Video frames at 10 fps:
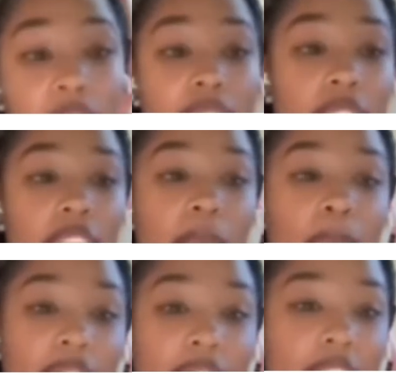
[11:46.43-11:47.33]
right
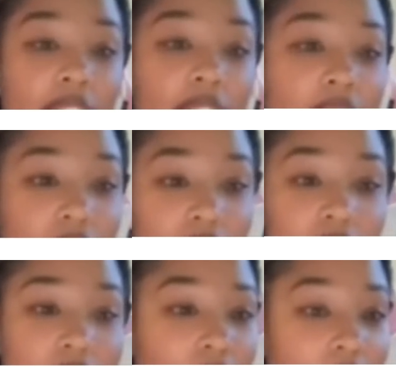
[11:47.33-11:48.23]
he put that out
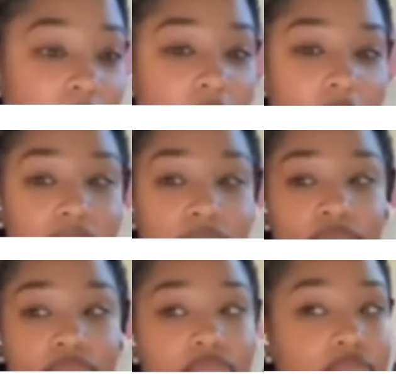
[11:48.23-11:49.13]
there so that
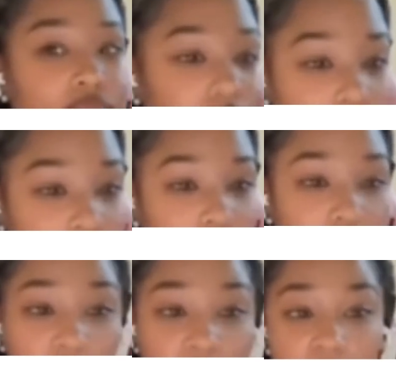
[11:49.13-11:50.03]

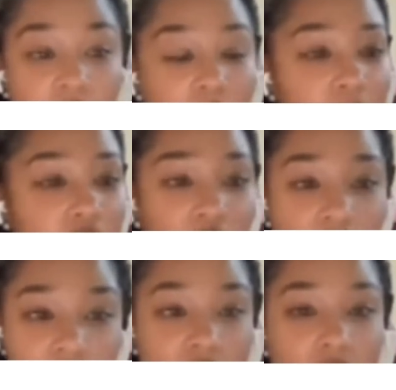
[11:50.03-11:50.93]
people can look at me
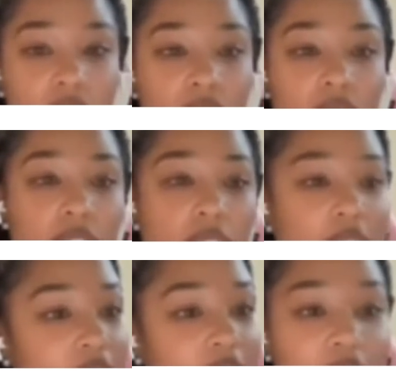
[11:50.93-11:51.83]
crazy.
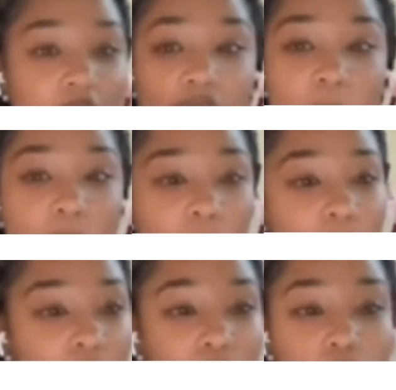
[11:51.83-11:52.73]
Mm-hmm. And then I got
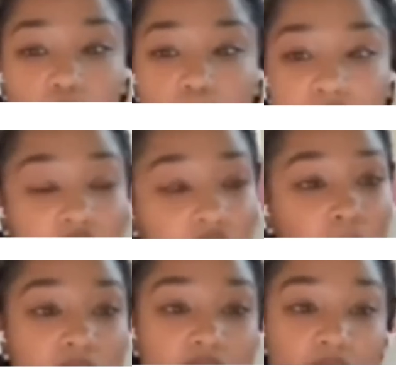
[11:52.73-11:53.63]
people who
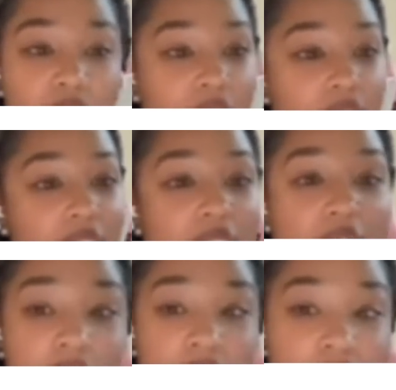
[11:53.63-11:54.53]
messaging me saying,
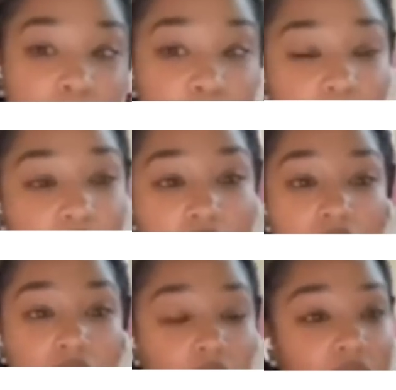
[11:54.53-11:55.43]
Hey, I got this
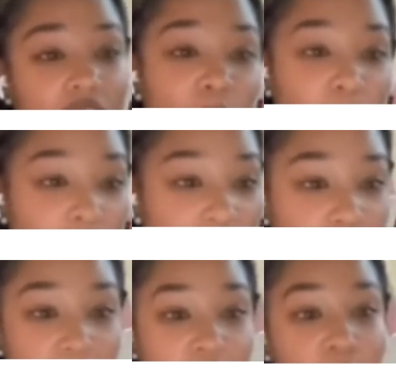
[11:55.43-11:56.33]
blog. Your husband
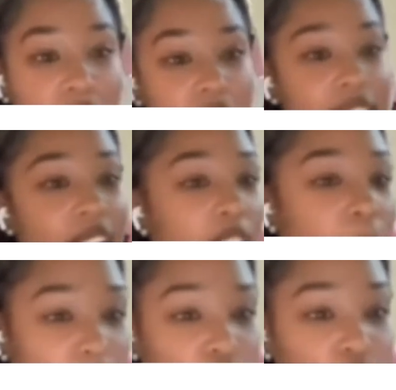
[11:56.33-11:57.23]
paid me to put this
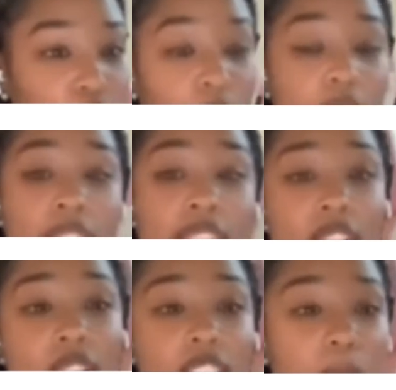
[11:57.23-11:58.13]
out about you.
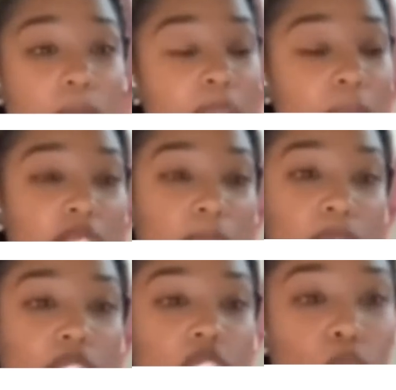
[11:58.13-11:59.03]
He also paid me to put